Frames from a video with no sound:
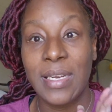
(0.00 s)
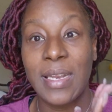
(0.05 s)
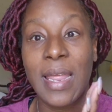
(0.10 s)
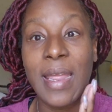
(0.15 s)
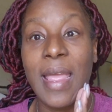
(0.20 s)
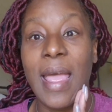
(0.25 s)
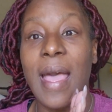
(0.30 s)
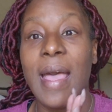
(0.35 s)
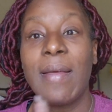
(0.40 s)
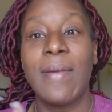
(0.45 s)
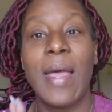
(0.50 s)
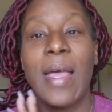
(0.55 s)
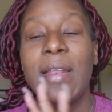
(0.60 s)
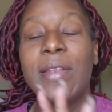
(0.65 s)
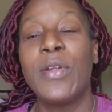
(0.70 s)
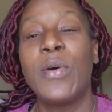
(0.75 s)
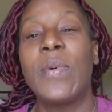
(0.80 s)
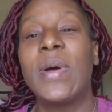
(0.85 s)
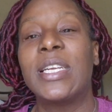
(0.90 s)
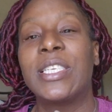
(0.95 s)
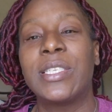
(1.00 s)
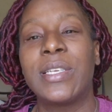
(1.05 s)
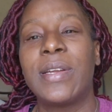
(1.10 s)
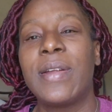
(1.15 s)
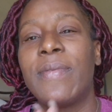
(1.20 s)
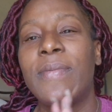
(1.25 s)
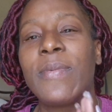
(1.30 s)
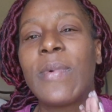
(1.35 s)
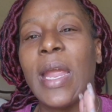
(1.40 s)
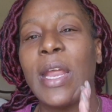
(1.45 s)
Like, I know I should
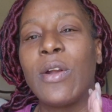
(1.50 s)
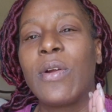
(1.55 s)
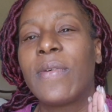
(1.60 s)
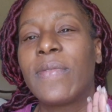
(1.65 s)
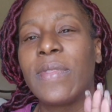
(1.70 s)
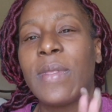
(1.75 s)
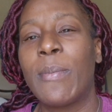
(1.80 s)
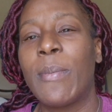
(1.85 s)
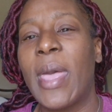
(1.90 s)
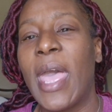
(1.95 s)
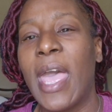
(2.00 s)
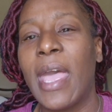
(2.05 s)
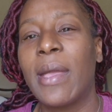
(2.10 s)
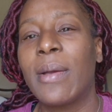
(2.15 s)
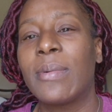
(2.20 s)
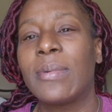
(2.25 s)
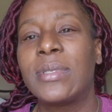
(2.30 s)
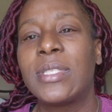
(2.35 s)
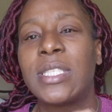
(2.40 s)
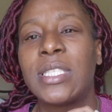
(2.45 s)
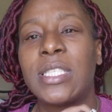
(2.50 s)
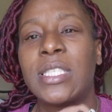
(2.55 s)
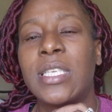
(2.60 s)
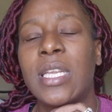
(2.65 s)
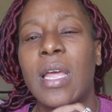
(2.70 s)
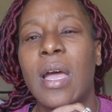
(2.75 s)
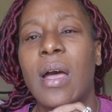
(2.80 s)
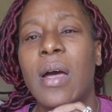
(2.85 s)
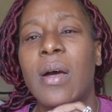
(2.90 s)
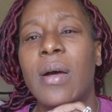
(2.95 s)
have right off the bat was
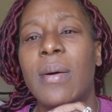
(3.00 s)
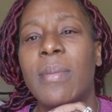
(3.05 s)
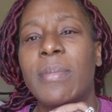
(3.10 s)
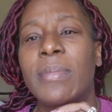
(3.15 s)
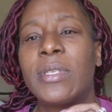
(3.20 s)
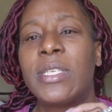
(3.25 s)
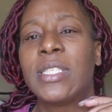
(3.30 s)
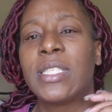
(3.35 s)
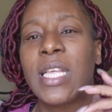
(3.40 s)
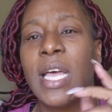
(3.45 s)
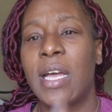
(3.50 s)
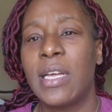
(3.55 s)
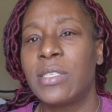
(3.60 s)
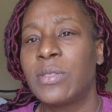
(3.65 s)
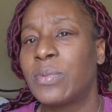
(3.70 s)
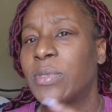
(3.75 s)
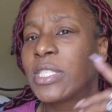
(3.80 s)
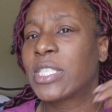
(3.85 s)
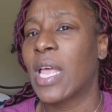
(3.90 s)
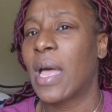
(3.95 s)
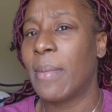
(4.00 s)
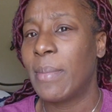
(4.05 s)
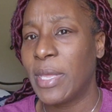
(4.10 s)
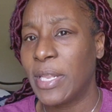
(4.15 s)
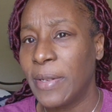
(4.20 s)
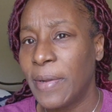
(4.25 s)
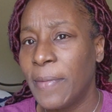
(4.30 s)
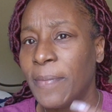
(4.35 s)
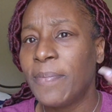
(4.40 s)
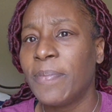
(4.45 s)
the signs was coming.